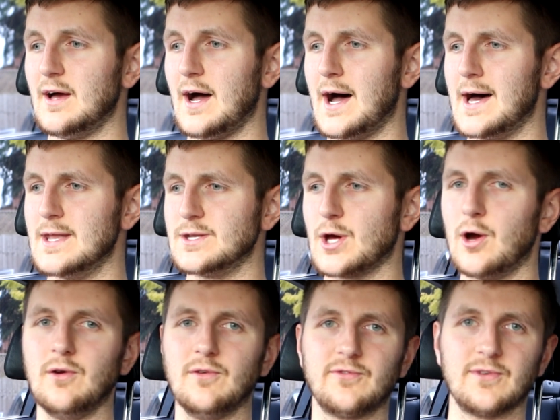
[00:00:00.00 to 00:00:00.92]
And
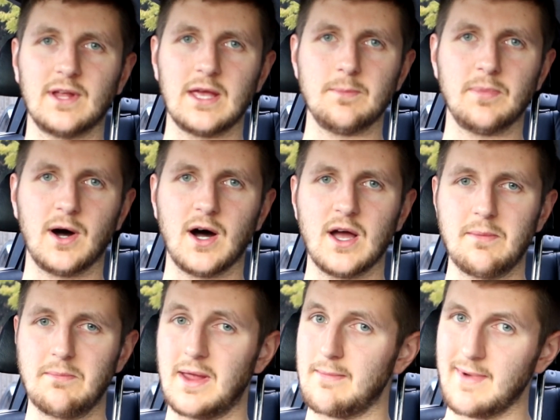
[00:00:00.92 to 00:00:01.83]
hopefully
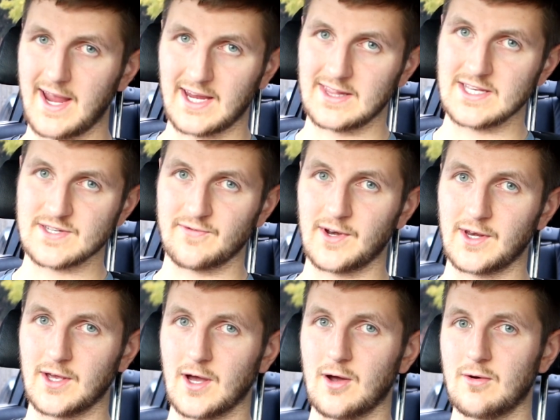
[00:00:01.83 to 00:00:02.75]
by me making this
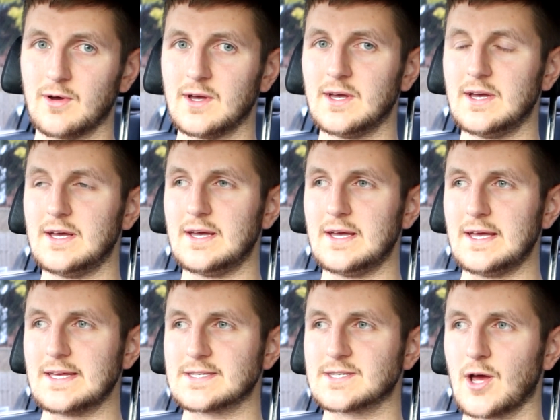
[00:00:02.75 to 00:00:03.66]
video,
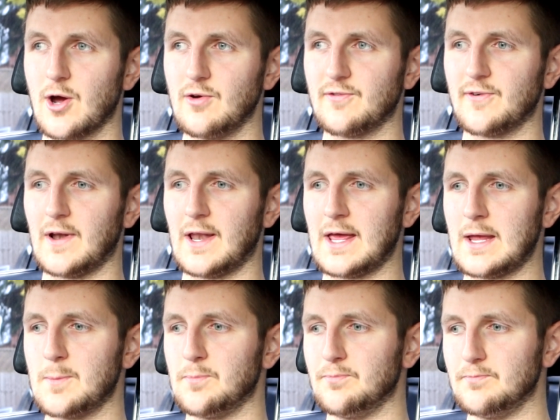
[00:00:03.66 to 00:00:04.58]
it's
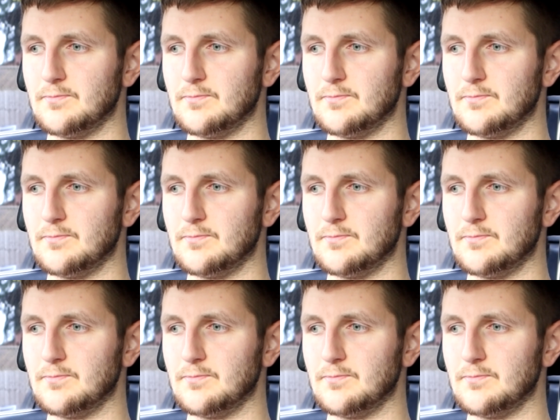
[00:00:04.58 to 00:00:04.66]
hopefully